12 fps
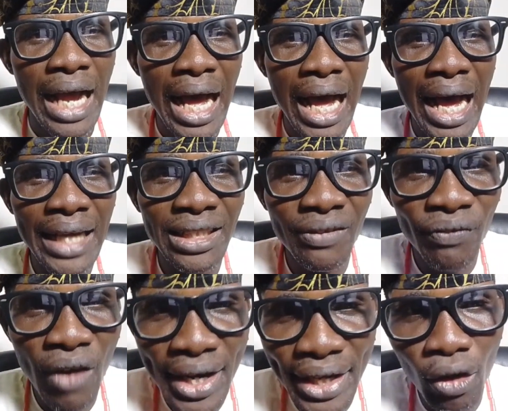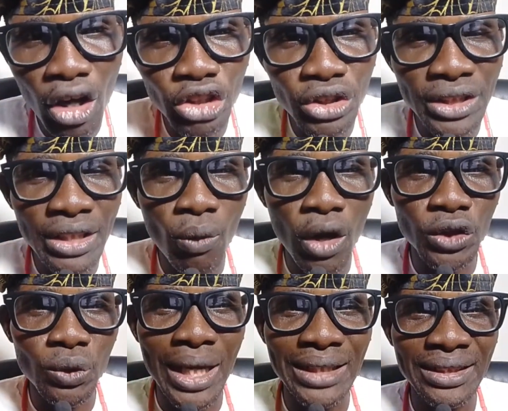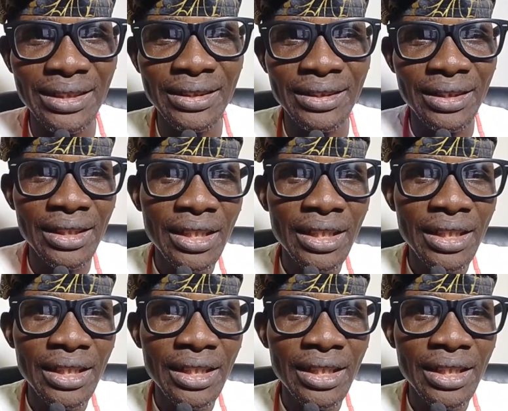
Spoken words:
and the foreign countries, they want to assist,